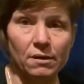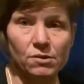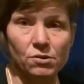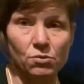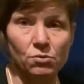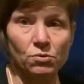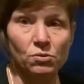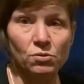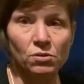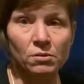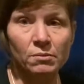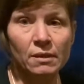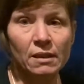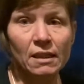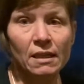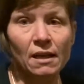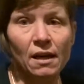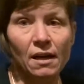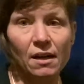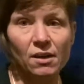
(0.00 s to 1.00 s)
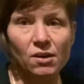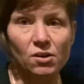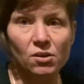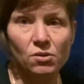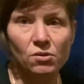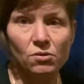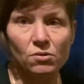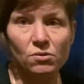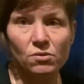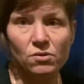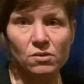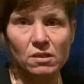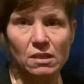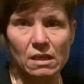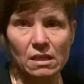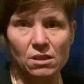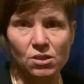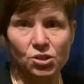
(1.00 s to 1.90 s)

So normally I use the